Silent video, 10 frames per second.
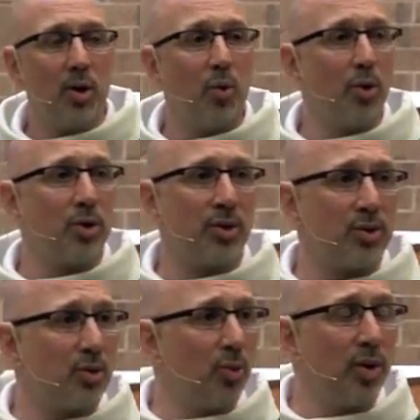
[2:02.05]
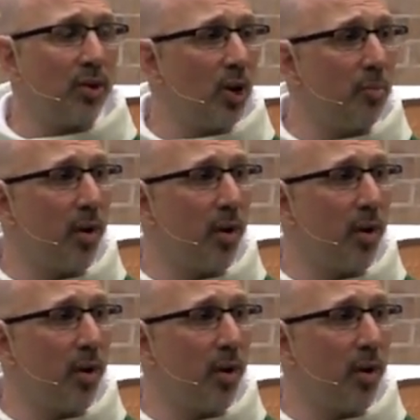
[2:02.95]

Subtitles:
who were just doing their